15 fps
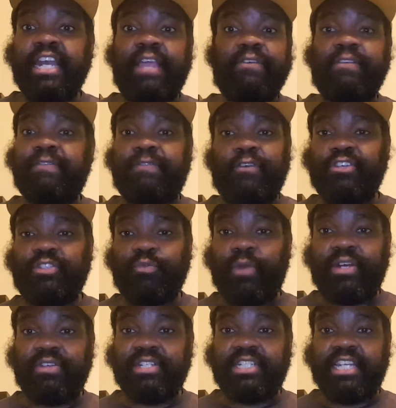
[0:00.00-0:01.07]
They were the first
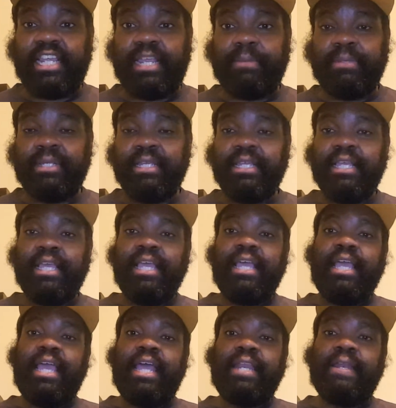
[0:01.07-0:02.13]
winless team,
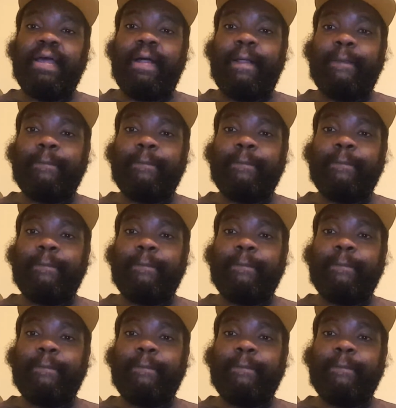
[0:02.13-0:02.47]
and